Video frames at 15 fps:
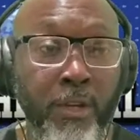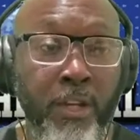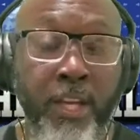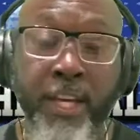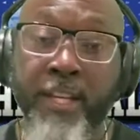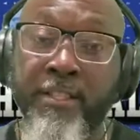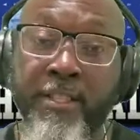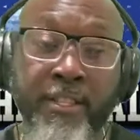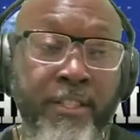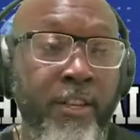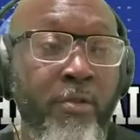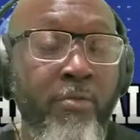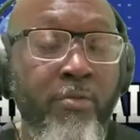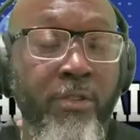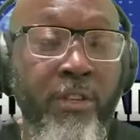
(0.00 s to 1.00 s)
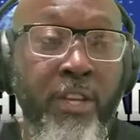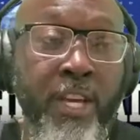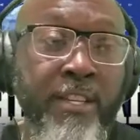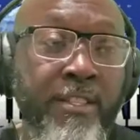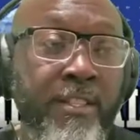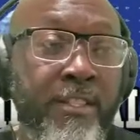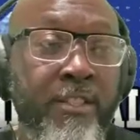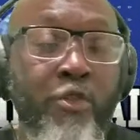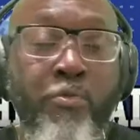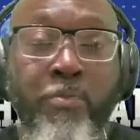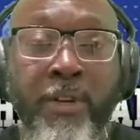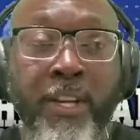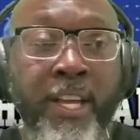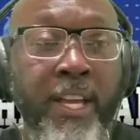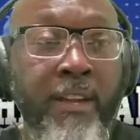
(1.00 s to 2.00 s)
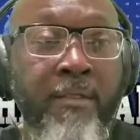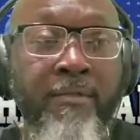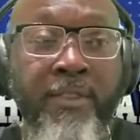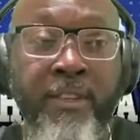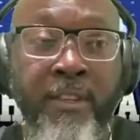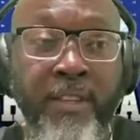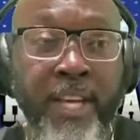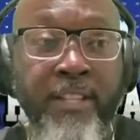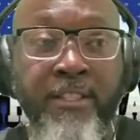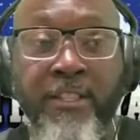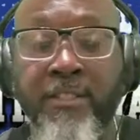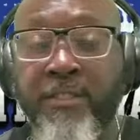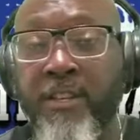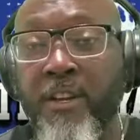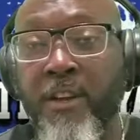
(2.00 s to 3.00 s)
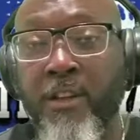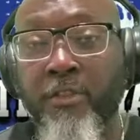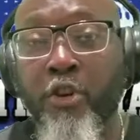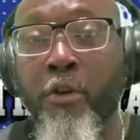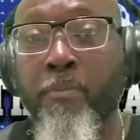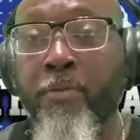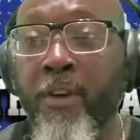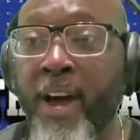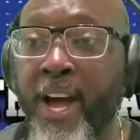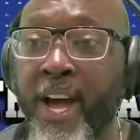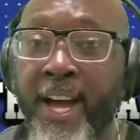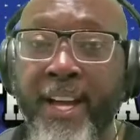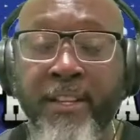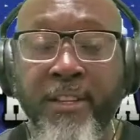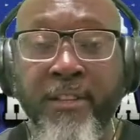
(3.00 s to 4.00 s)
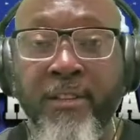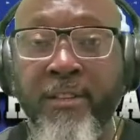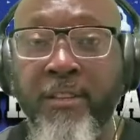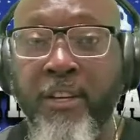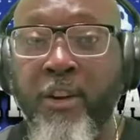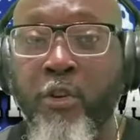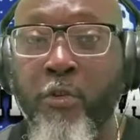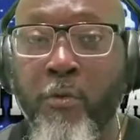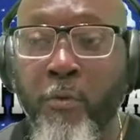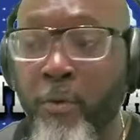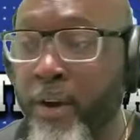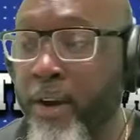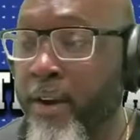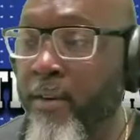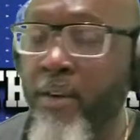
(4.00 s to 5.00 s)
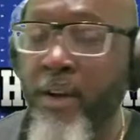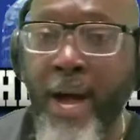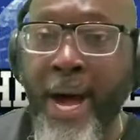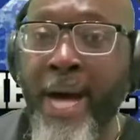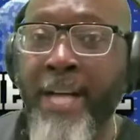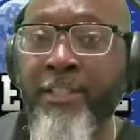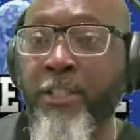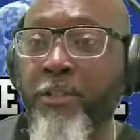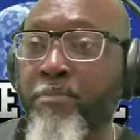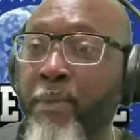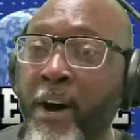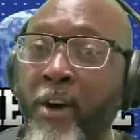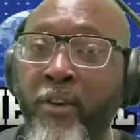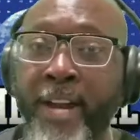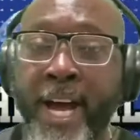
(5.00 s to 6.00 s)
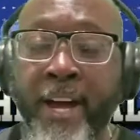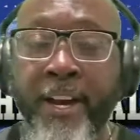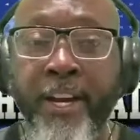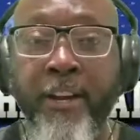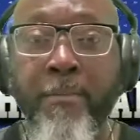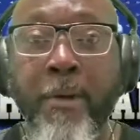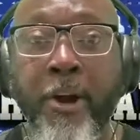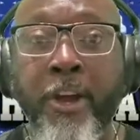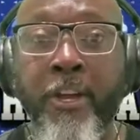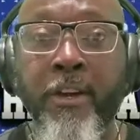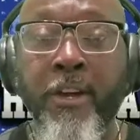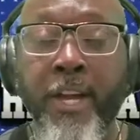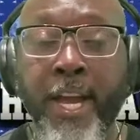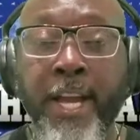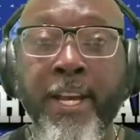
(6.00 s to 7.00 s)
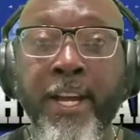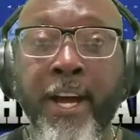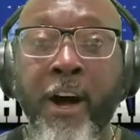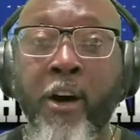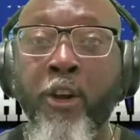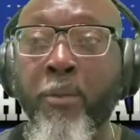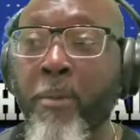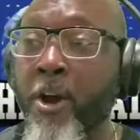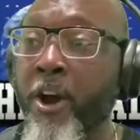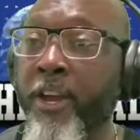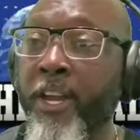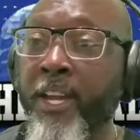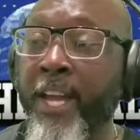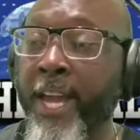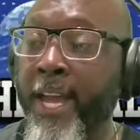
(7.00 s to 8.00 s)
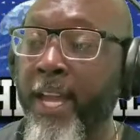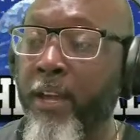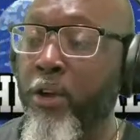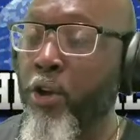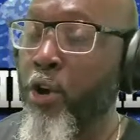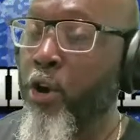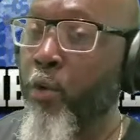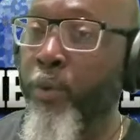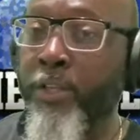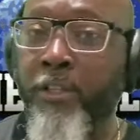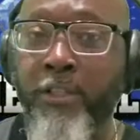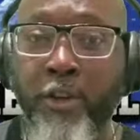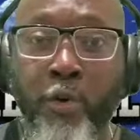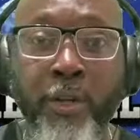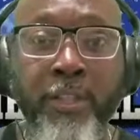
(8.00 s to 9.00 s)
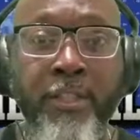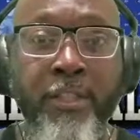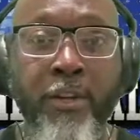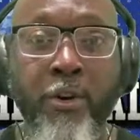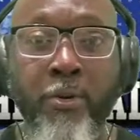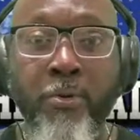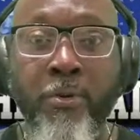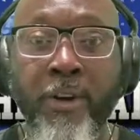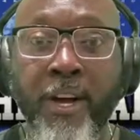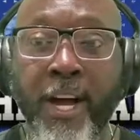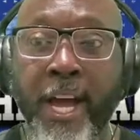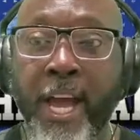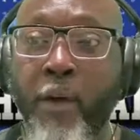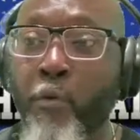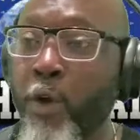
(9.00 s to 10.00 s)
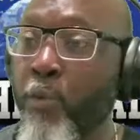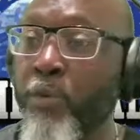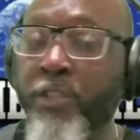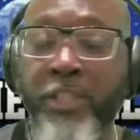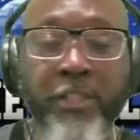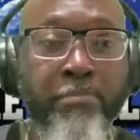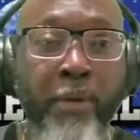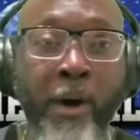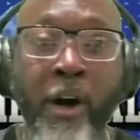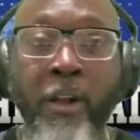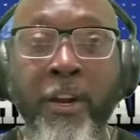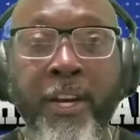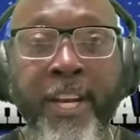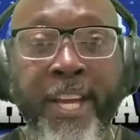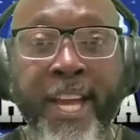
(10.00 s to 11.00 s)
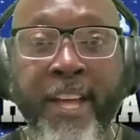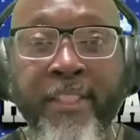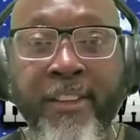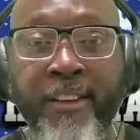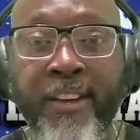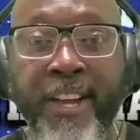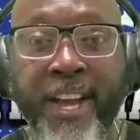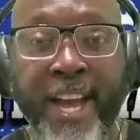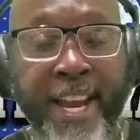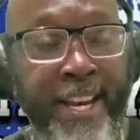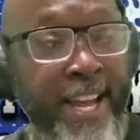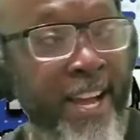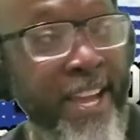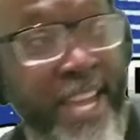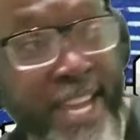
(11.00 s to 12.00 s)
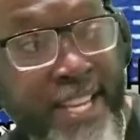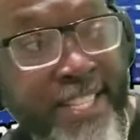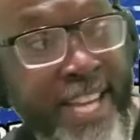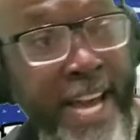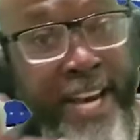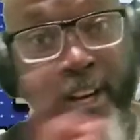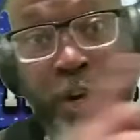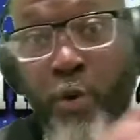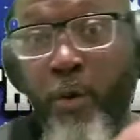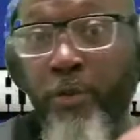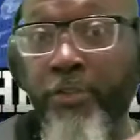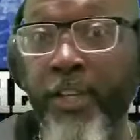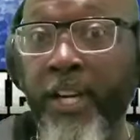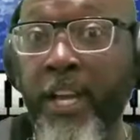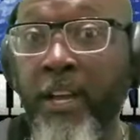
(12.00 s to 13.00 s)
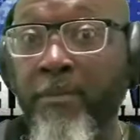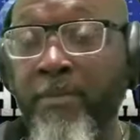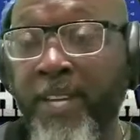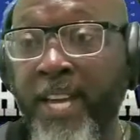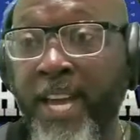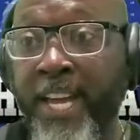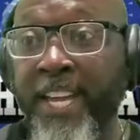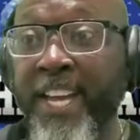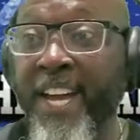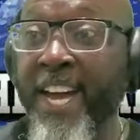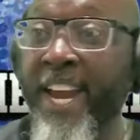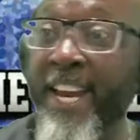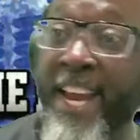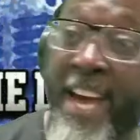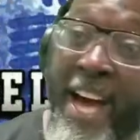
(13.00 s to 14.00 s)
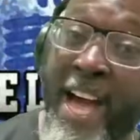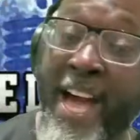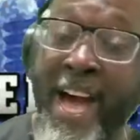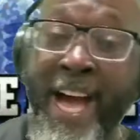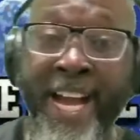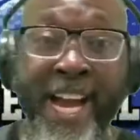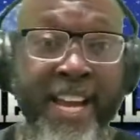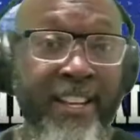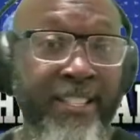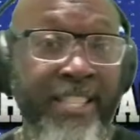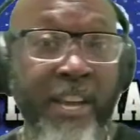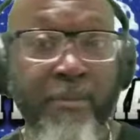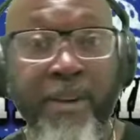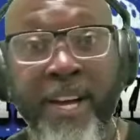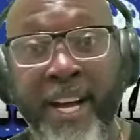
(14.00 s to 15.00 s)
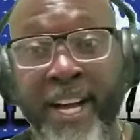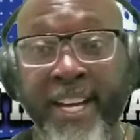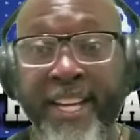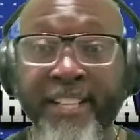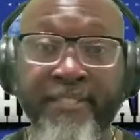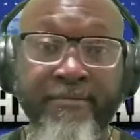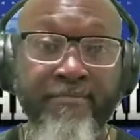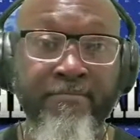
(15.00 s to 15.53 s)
Kids just don't kids just don't believe. They just their pride, you know. Well, I just balled out in the American in the All American game with so and so, and we was just balling together. And now he's got to go on to the NBA, and now I, I got to stay behind.